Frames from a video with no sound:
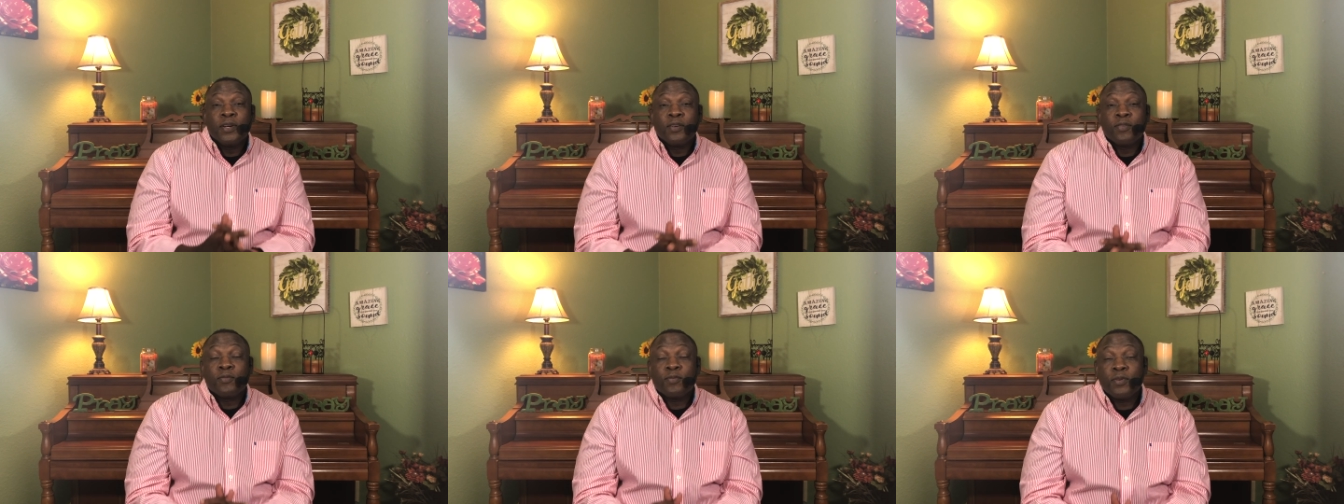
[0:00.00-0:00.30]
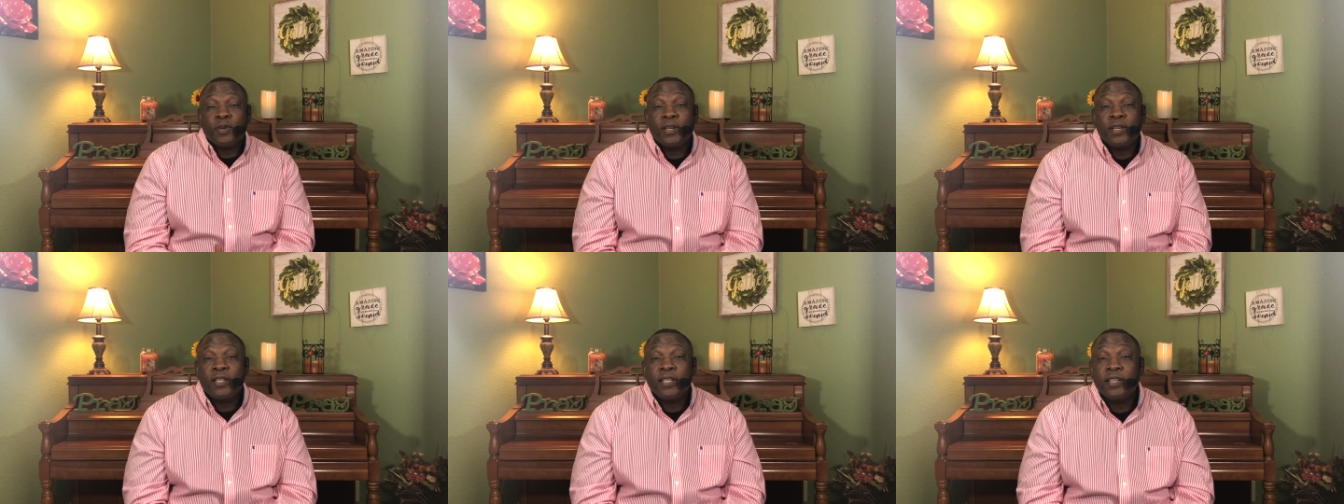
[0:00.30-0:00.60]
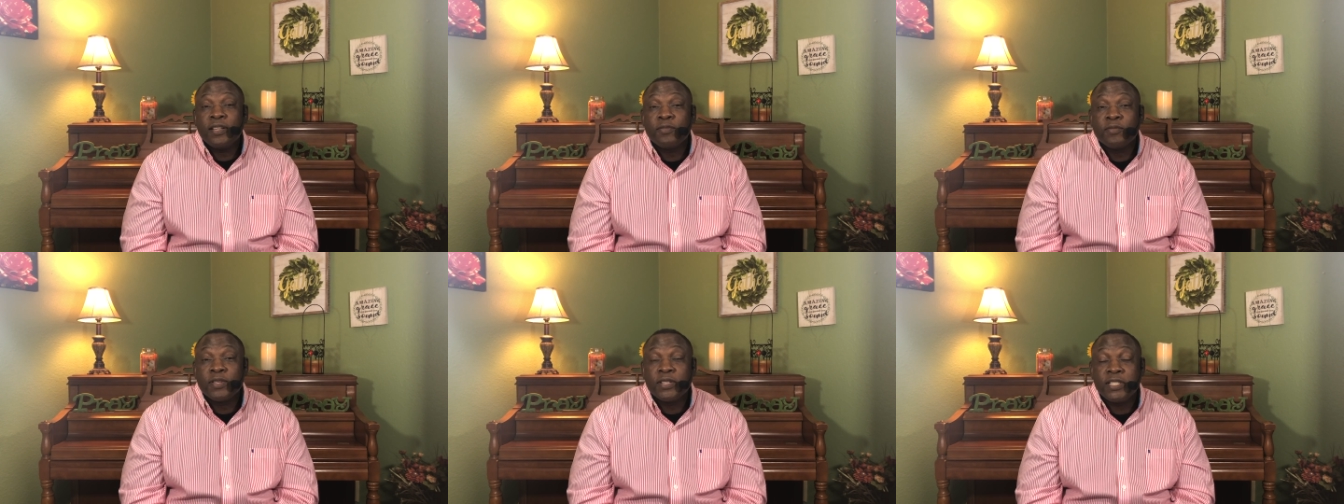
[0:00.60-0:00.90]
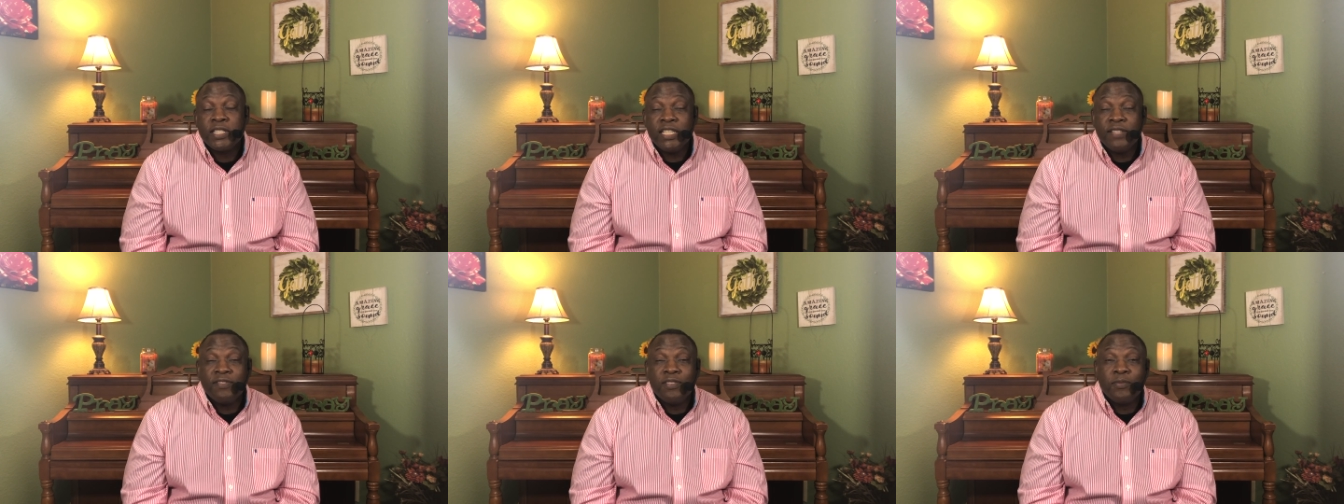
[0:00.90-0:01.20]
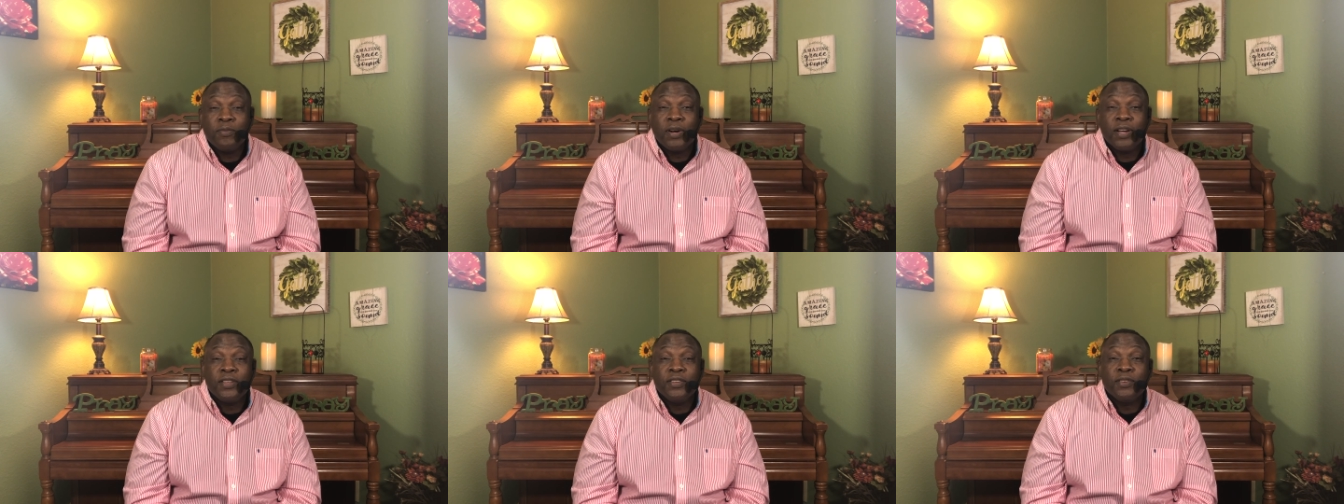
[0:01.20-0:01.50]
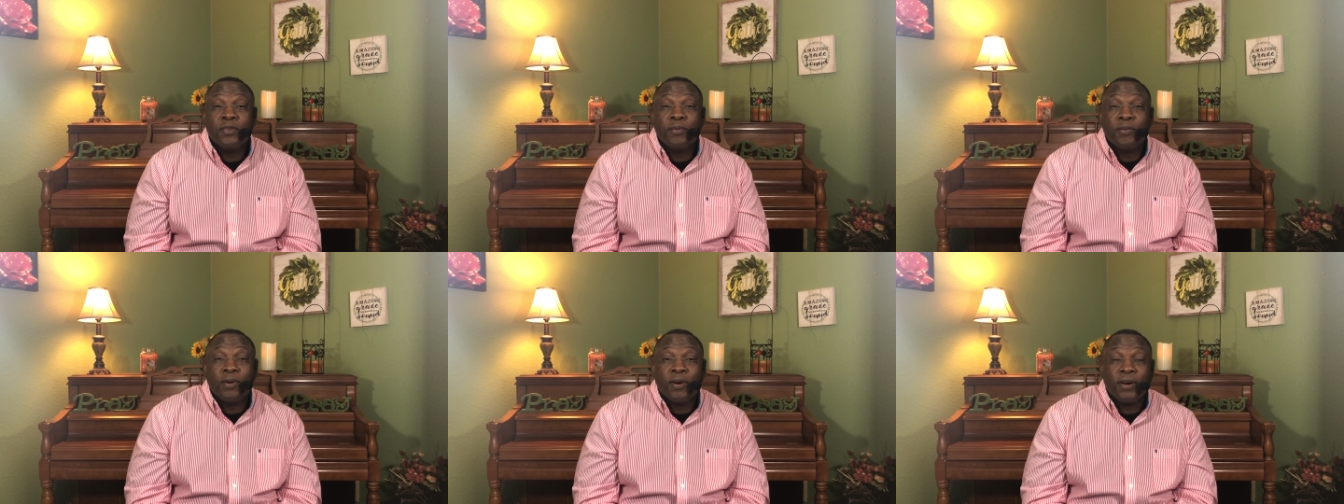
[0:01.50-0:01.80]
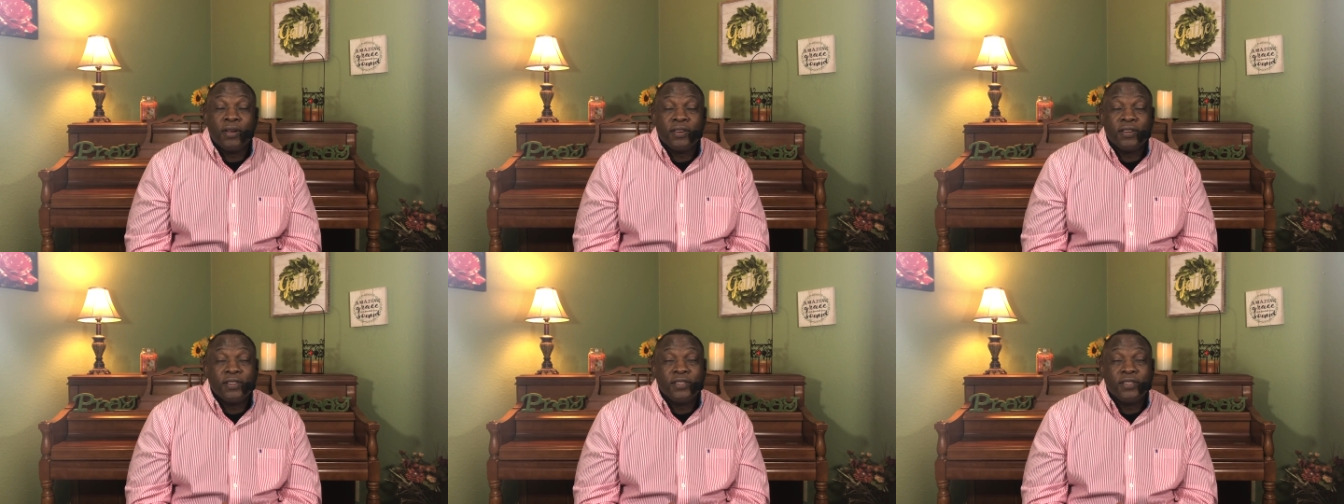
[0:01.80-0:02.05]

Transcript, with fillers: really receiving what you want,